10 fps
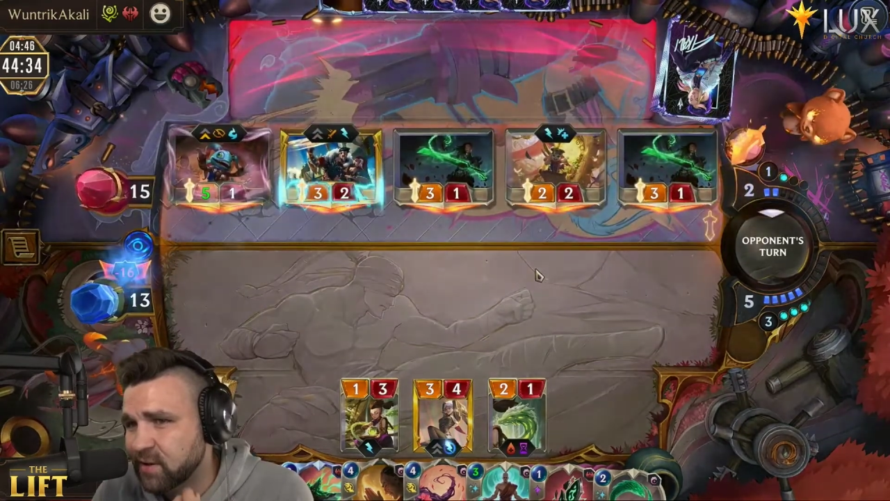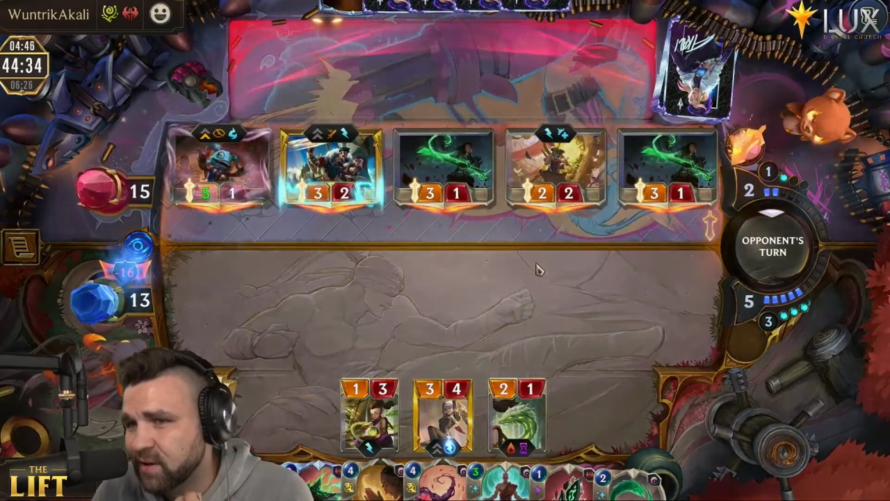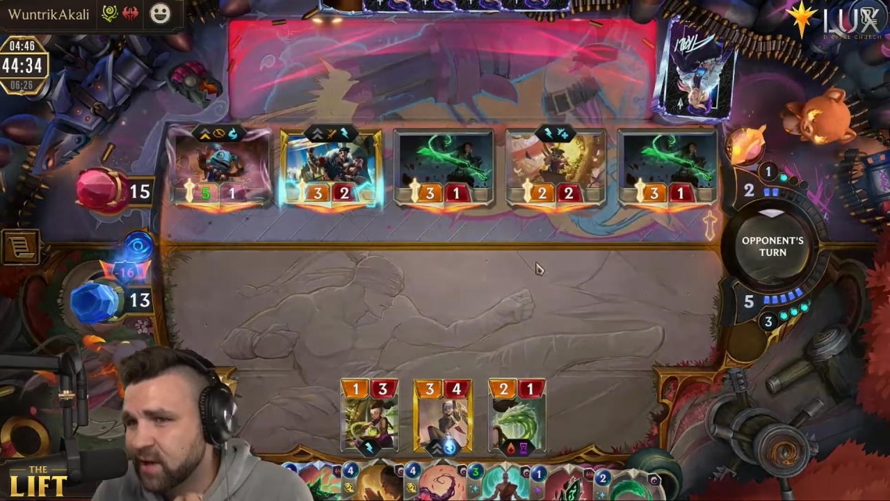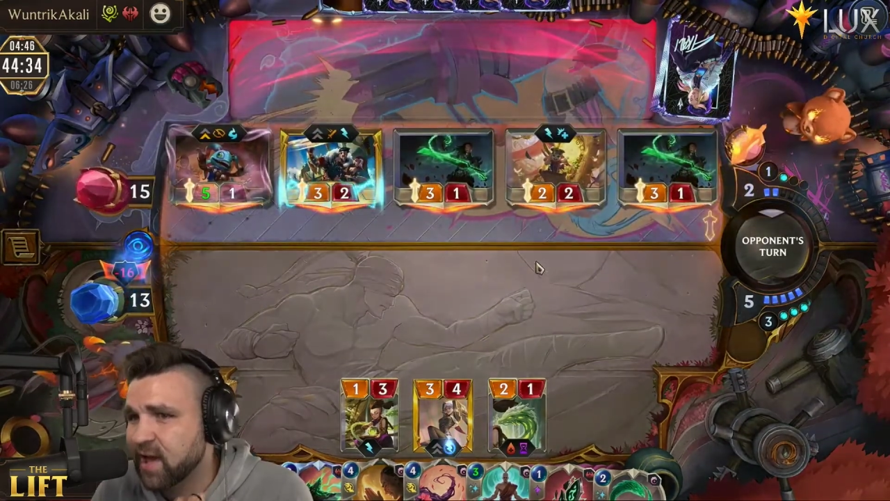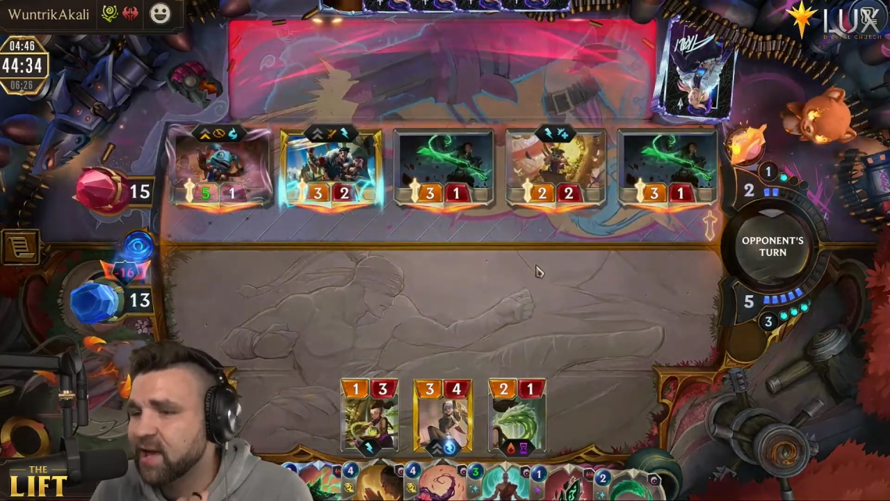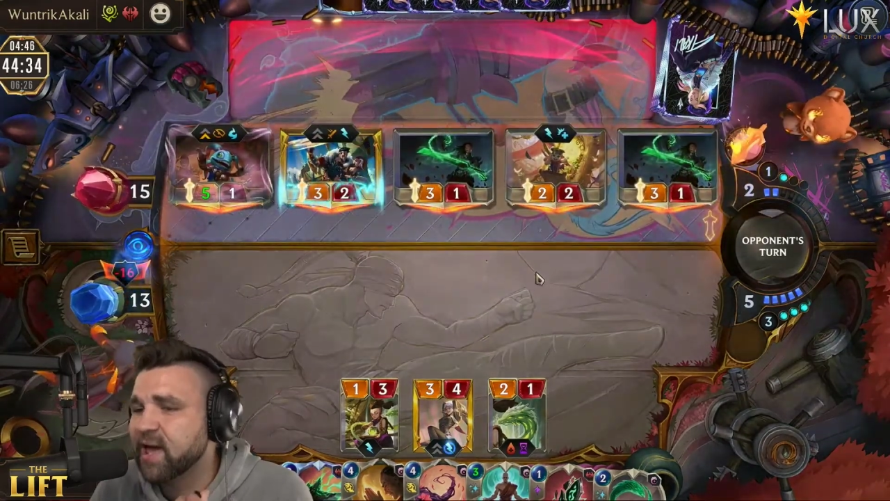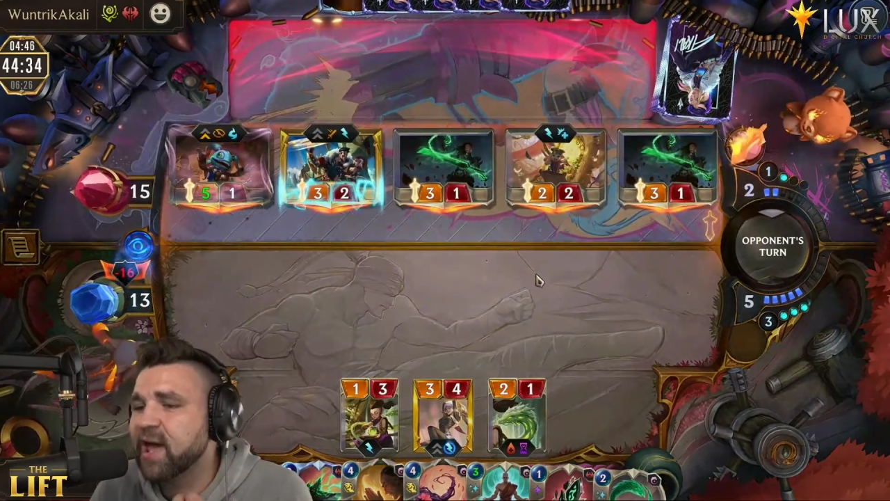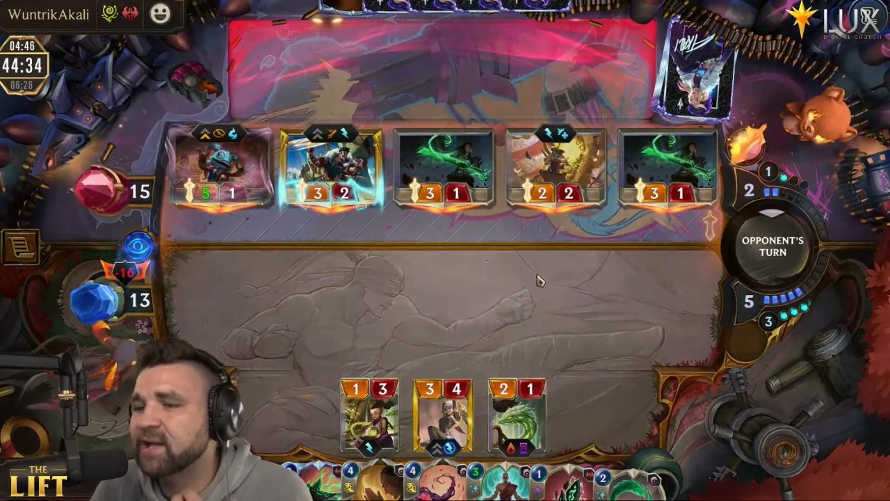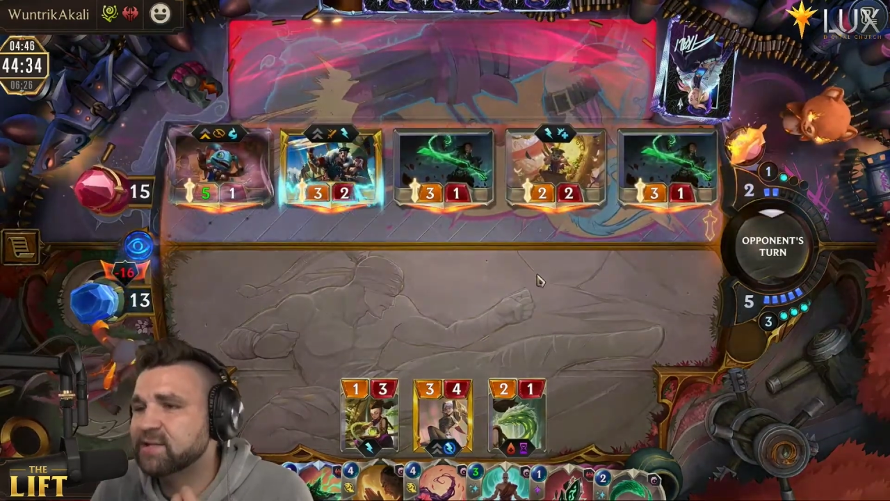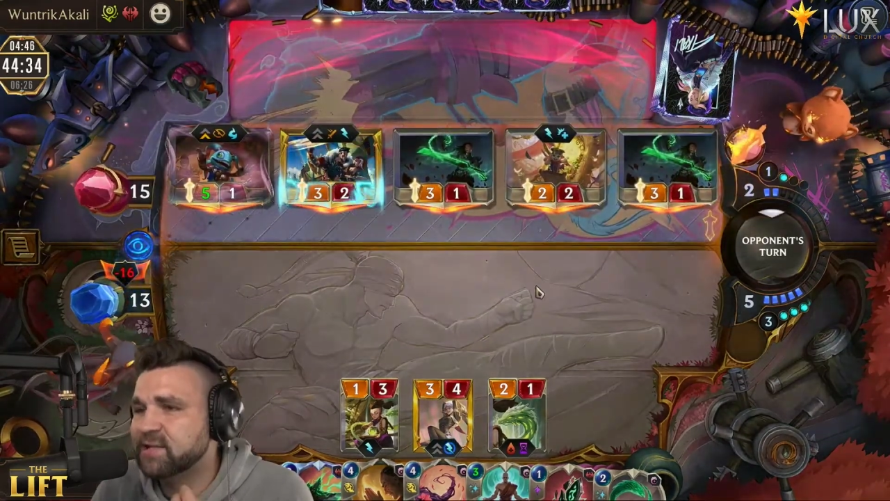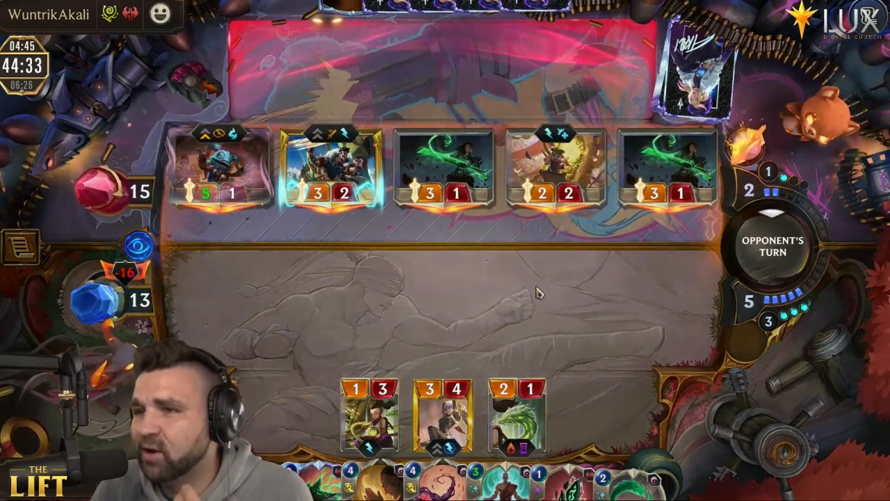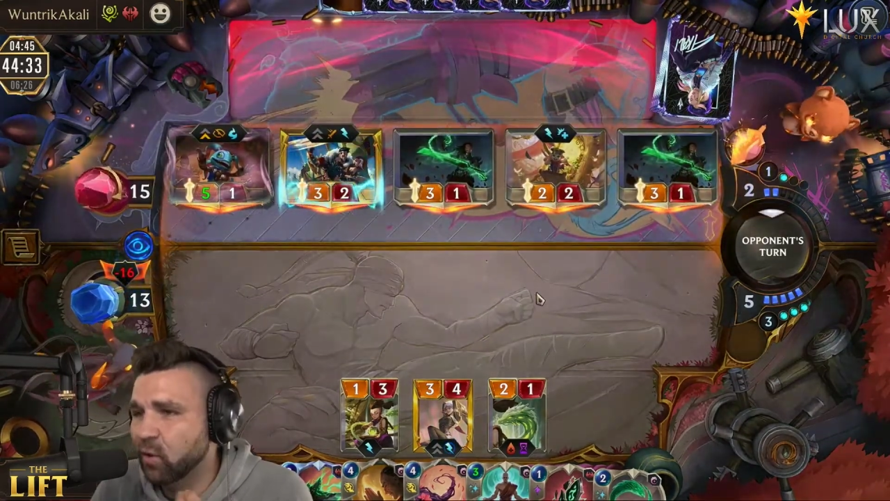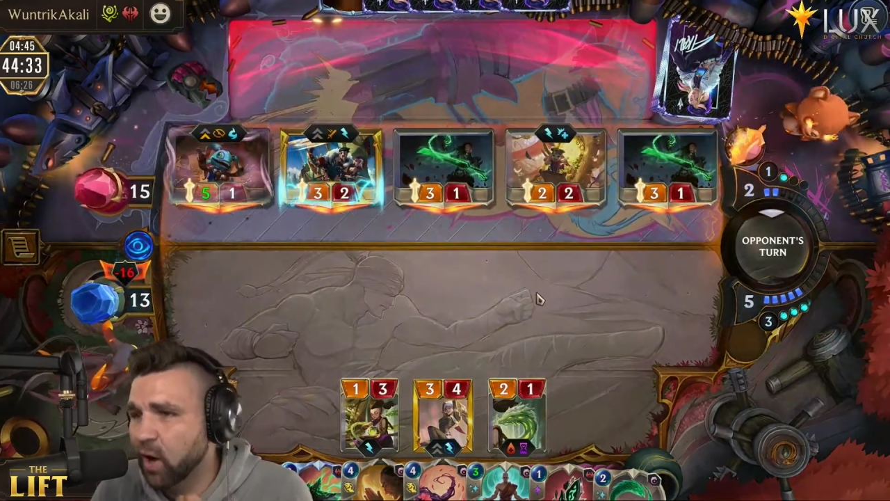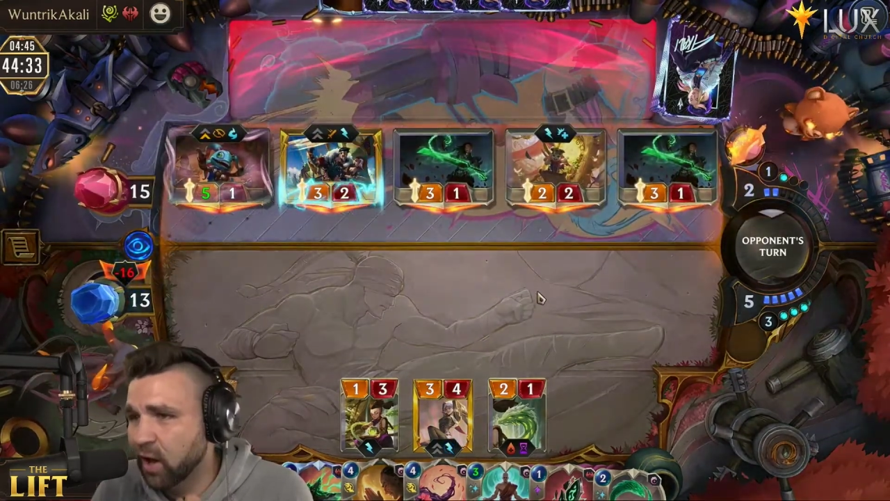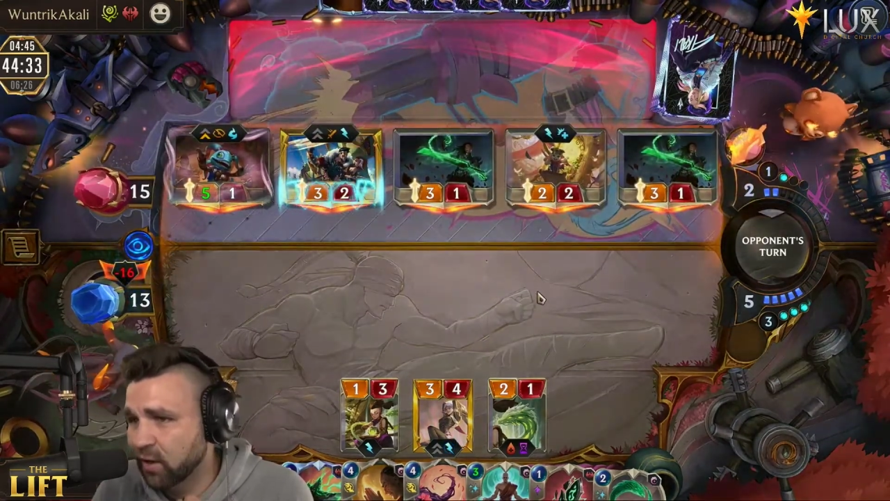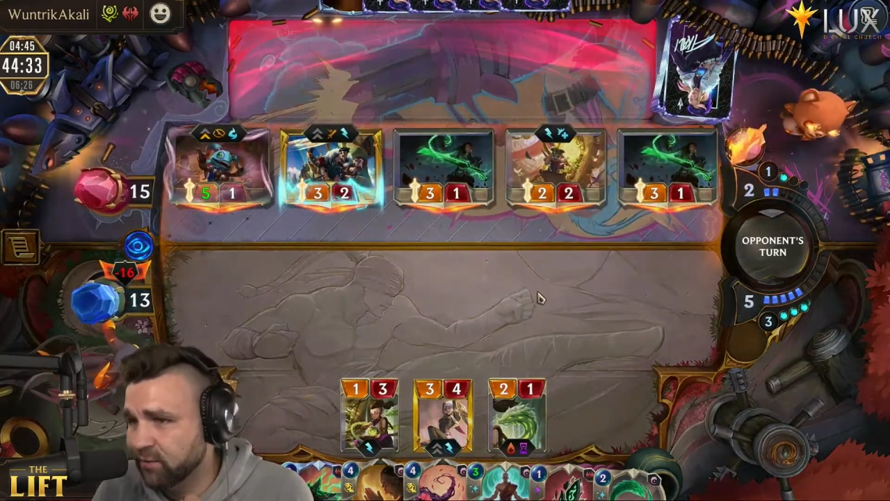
Okay, he can't deal all